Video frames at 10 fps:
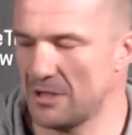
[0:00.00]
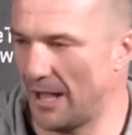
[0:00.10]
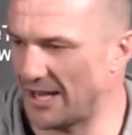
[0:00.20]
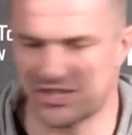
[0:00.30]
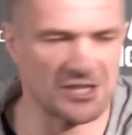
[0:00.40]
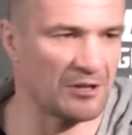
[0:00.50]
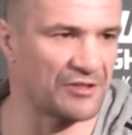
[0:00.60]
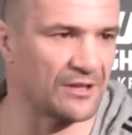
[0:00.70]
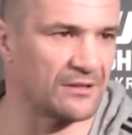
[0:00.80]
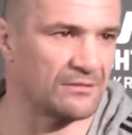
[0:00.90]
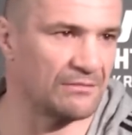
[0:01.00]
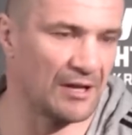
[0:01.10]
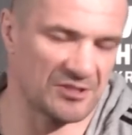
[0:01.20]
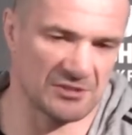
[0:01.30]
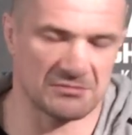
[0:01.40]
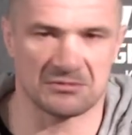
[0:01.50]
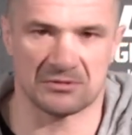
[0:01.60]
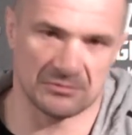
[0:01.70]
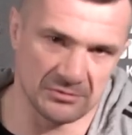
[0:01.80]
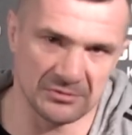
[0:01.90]
I changed nothing. I changed.
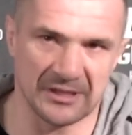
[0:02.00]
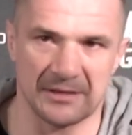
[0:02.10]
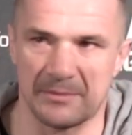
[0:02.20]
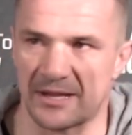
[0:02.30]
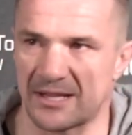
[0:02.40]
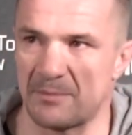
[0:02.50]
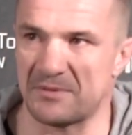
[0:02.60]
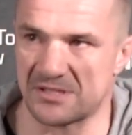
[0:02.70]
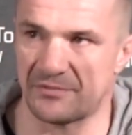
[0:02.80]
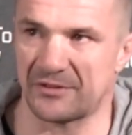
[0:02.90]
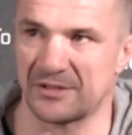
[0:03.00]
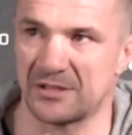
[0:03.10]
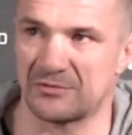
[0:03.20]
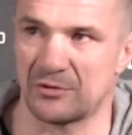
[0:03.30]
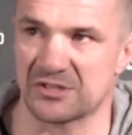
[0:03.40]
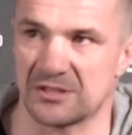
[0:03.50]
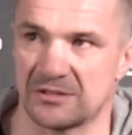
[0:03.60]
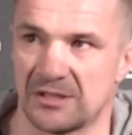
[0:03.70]
Today my camp is different than it was